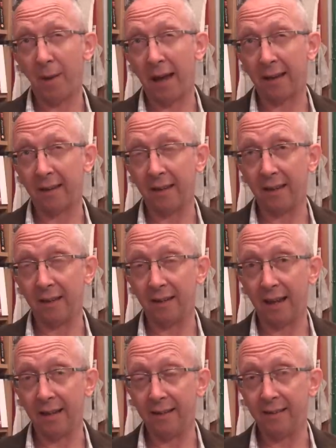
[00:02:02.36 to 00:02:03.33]
back in
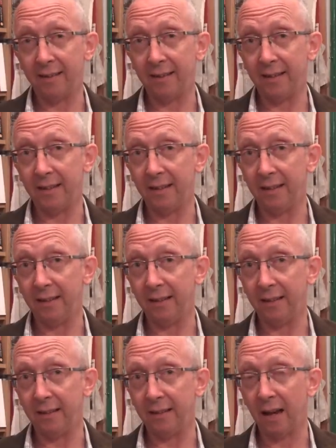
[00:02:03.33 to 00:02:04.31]
80
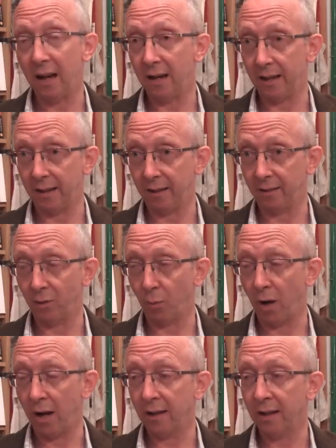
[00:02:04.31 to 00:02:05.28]
nine to
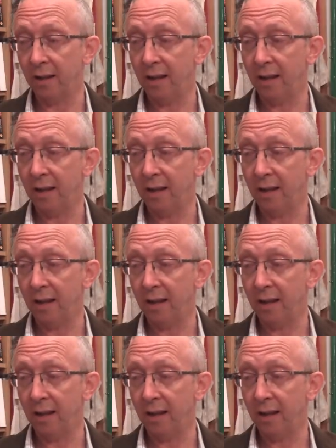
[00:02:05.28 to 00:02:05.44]
work.